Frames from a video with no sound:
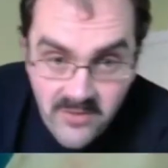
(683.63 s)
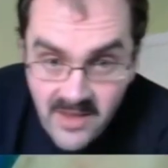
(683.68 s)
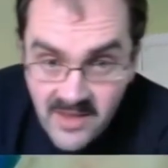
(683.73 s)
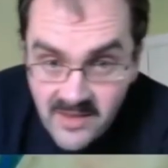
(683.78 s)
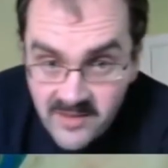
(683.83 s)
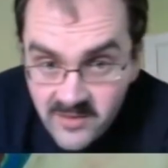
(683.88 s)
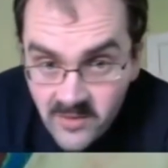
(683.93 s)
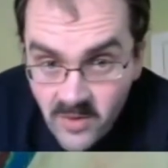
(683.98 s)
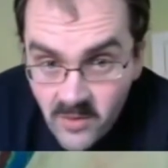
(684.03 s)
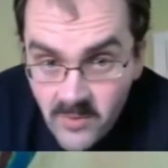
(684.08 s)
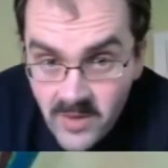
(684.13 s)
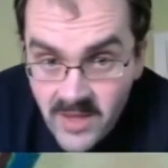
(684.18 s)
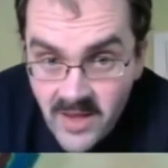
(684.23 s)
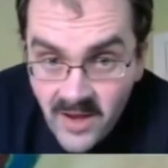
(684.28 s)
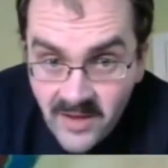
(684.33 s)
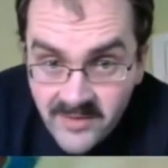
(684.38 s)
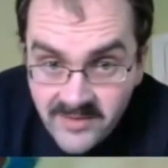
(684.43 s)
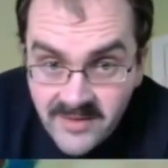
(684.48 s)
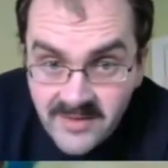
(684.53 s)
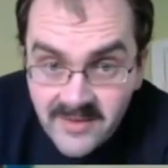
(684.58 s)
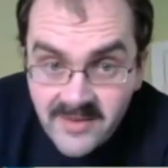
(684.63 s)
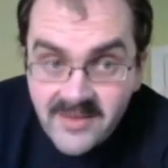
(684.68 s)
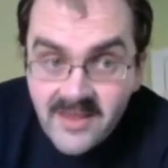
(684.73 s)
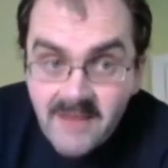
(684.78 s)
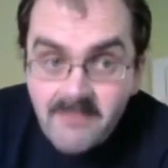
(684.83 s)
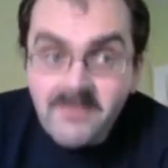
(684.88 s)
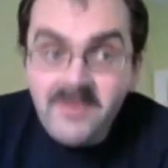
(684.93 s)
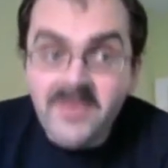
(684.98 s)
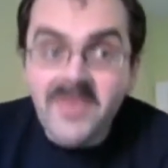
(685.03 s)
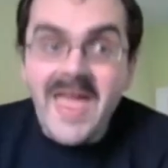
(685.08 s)
So we are nearly done with
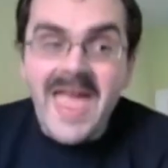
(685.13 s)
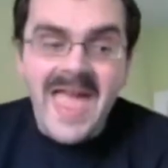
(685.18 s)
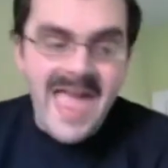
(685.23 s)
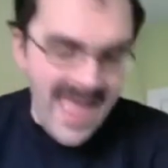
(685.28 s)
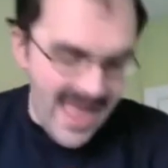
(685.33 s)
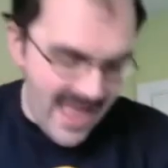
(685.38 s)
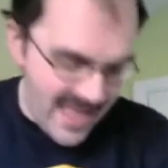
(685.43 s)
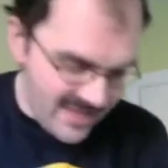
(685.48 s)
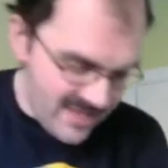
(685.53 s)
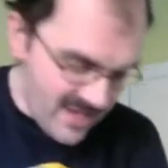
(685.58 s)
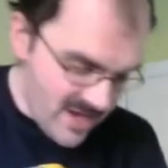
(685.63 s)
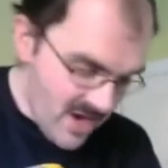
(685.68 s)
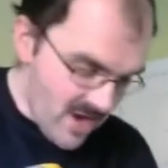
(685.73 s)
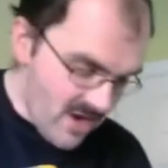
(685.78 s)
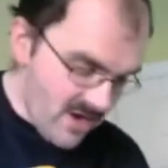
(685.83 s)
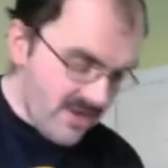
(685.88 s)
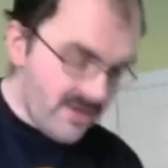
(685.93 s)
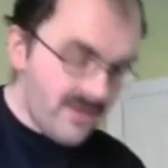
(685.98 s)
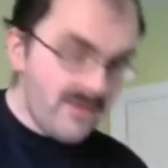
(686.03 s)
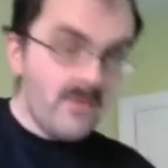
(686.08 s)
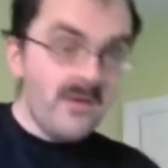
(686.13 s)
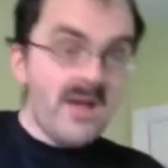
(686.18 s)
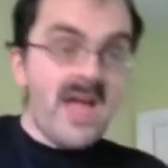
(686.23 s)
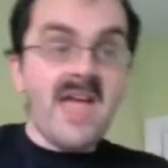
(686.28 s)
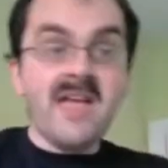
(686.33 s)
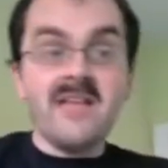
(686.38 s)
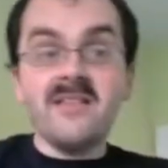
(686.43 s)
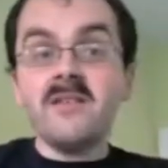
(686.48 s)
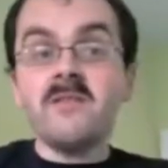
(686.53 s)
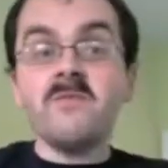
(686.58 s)
the head. And
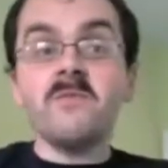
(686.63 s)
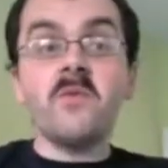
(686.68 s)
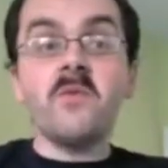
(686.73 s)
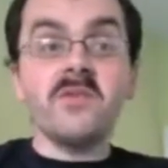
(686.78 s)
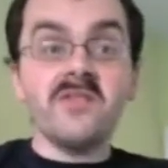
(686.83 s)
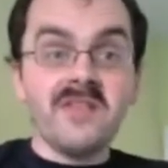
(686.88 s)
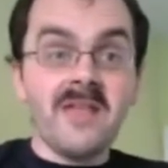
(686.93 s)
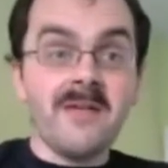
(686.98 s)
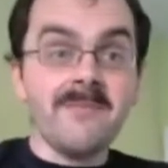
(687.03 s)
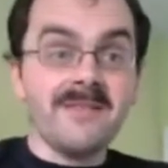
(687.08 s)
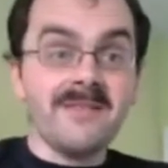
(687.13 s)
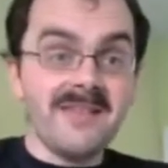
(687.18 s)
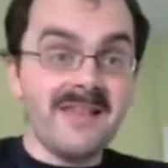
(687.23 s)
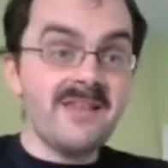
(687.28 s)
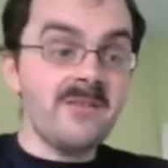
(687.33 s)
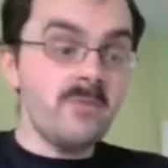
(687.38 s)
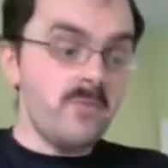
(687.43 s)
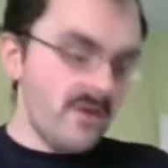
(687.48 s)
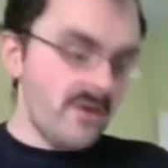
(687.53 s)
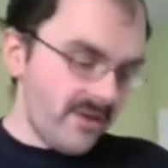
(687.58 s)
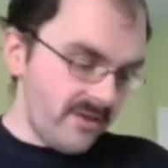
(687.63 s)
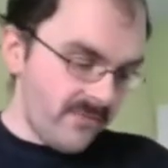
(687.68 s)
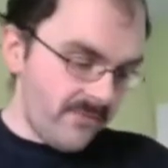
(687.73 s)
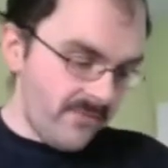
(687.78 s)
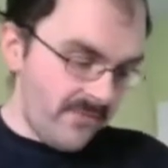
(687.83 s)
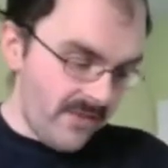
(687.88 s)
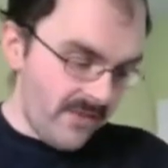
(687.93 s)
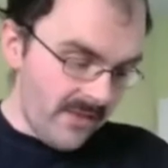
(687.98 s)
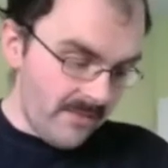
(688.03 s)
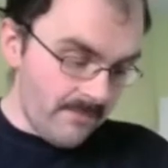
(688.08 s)
for step 6, we're going to fill
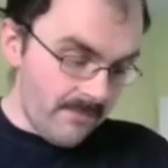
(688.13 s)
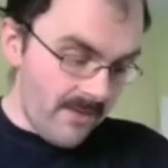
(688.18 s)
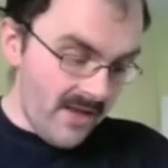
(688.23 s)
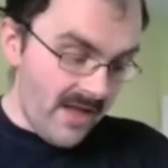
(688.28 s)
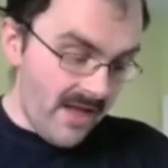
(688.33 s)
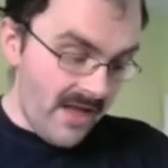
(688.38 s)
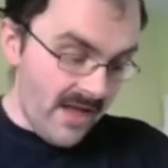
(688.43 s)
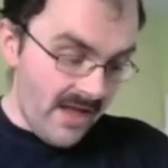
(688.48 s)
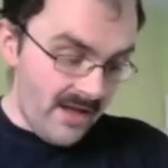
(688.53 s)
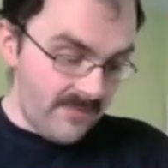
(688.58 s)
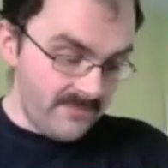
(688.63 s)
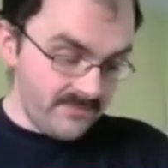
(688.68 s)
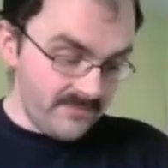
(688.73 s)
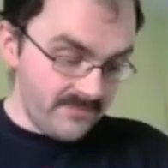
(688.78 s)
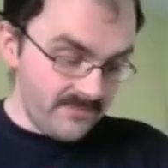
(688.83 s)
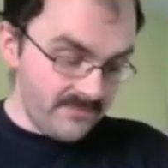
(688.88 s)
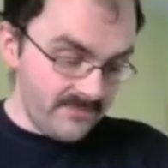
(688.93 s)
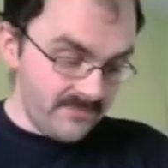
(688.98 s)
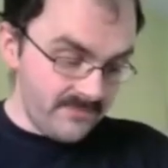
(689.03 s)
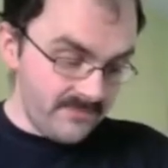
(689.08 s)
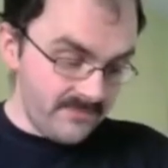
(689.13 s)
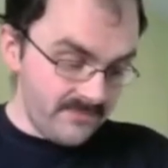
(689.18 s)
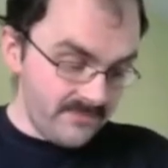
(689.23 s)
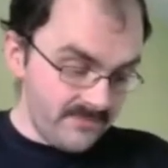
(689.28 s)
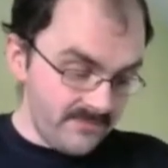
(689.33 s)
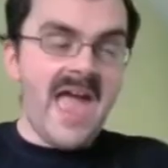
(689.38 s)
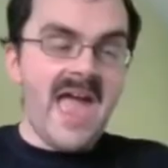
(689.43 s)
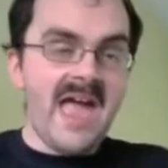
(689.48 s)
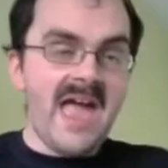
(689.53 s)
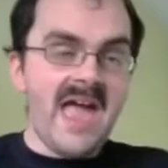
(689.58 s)
up more of the
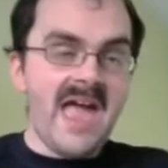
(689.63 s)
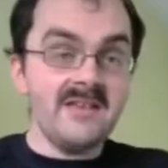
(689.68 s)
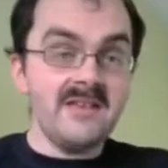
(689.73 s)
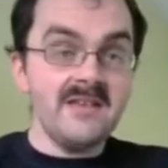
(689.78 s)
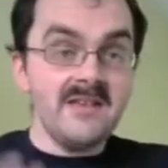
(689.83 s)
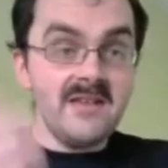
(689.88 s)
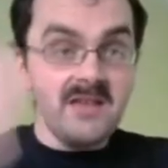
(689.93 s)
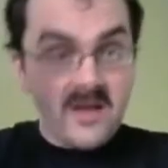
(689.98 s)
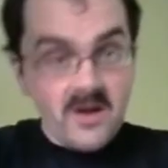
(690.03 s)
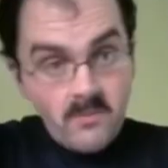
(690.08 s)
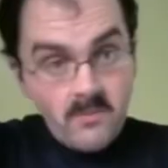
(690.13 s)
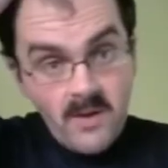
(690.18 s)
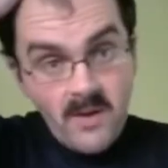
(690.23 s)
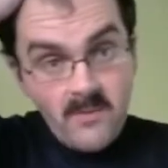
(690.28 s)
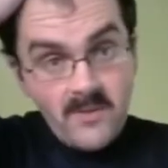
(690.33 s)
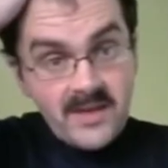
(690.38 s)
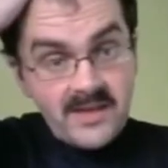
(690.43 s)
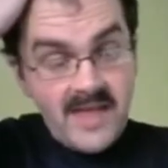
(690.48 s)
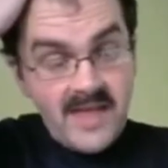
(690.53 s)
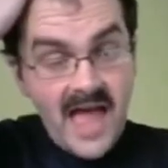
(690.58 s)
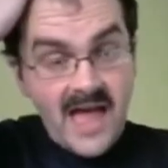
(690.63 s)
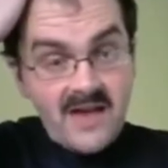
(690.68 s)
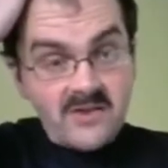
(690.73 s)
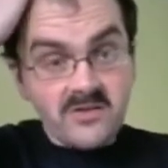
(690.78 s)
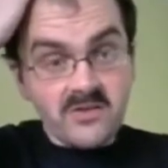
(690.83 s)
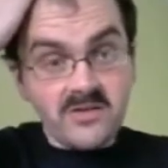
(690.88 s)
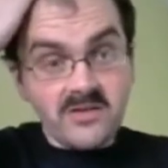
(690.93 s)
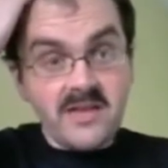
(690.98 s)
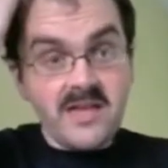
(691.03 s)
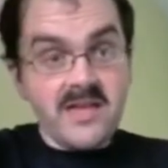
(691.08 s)
head, where we can
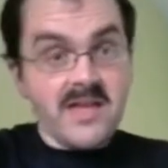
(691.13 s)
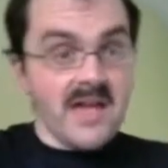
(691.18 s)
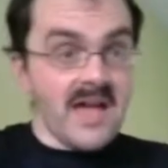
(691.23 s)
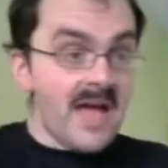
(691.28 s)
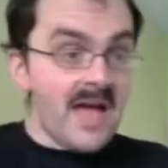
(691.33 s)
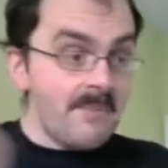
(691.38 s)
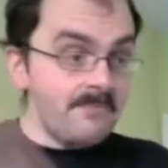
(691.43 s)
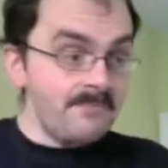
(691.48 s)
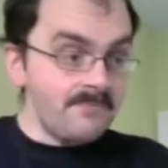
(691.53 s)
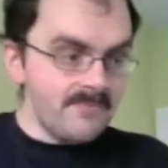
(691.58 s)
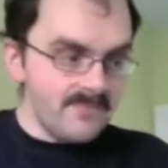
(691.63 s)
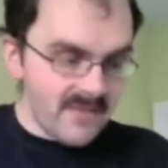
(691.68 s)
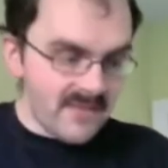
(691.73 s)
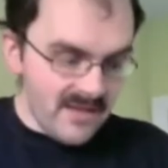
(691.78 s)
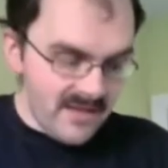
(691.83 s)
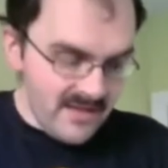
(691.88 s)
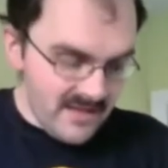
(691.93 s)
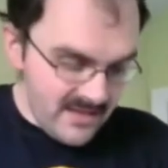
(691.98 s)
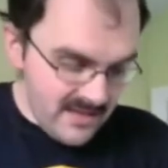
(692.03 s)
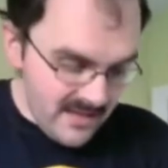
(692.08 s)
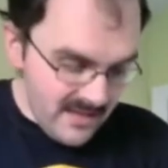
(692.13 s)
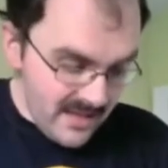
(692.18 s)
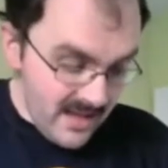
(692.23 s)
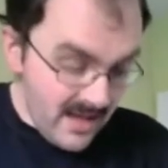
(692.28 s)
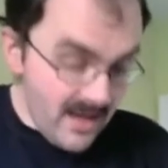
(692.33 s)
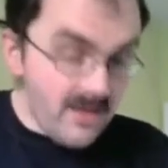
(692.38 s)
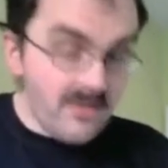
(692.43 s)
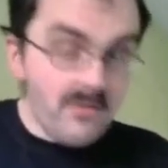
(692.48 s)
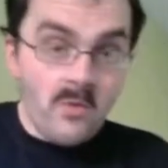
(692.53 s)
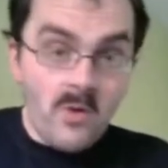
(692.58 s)
actually
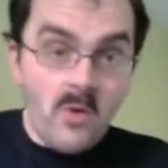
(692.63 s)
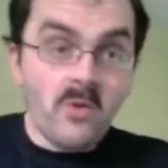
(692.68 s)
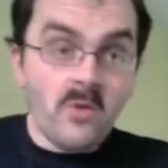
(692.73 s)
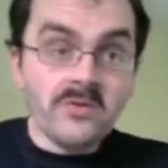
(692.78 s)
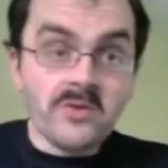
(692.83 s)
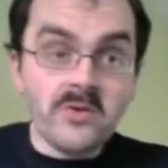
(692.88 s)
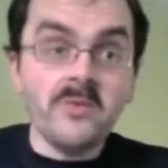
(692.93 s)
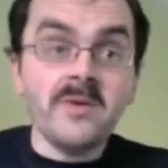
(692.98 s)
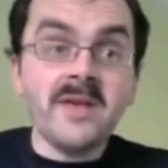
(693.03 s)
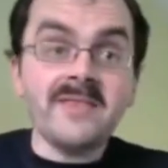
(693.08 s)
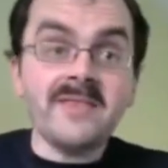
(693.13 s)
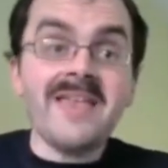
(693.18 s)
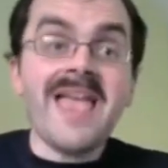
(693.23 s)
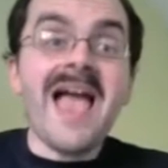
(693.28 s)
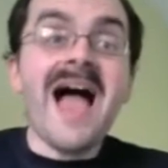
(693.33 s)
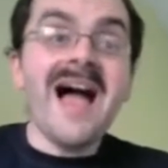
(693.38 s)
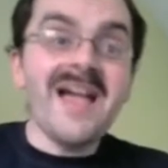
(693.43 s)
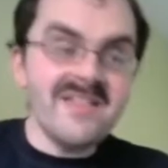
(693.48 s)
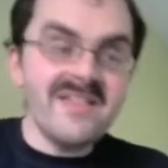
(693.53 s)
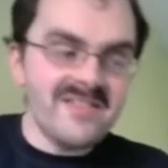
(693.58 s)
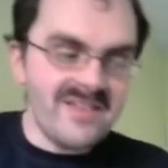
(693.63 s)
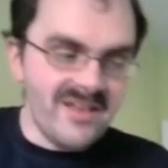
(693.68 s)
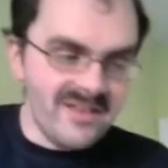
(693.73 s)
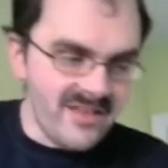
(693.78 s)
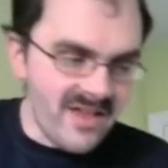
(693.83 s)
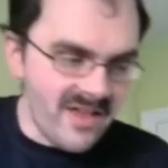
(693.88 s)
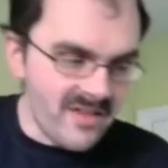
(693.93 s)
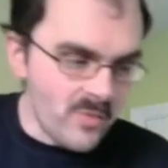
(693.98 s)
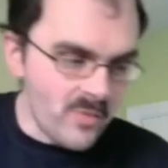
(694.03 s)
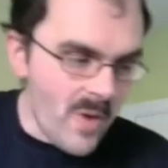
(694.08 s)
also get the eyes done as
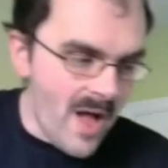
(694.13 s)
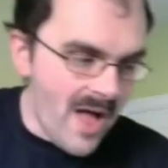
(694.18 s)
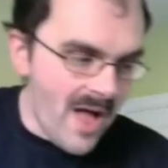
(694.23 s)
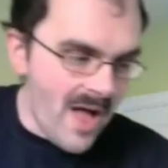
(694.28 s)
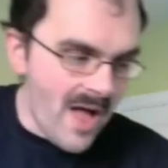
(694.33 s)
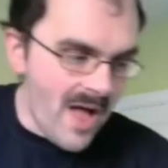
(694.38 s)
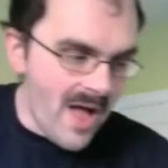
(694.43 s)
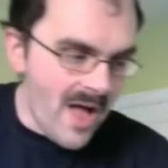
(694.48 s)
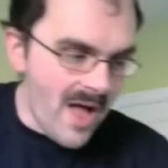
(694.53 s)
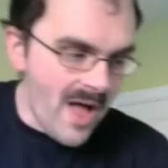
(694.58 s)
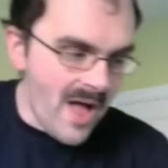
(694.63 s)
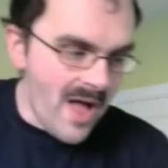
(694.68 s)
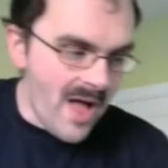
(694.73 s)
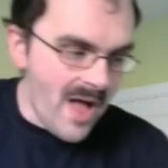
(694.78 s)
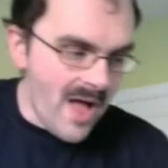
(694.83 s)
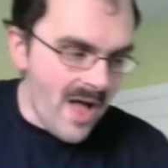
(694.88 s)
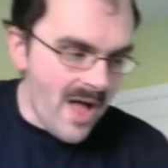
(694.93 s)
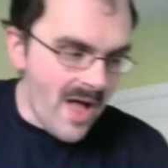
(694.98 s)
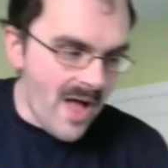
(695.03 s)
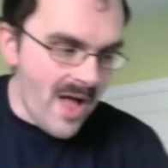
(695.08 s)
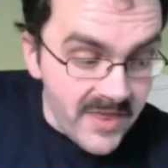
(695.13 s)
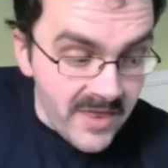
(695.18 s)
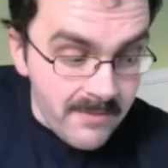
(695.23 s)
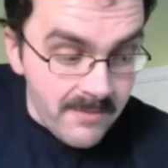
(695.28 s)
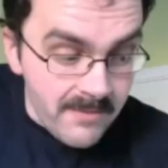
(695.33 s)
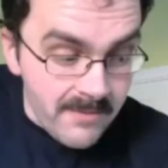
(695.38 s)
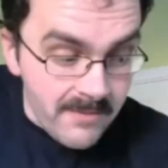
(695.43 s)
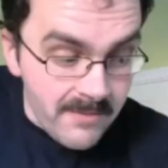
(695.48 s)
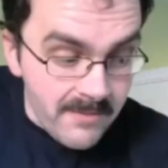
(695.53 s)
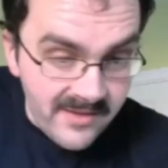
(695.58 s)
well. So I just need to gather the
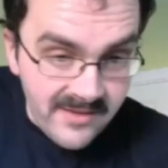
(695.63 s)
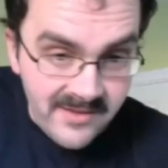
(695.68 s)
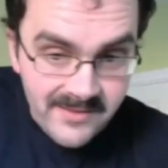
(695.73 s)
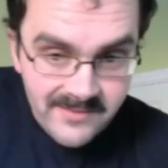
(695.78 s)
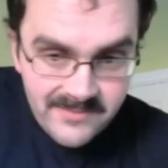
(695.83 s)
pieces.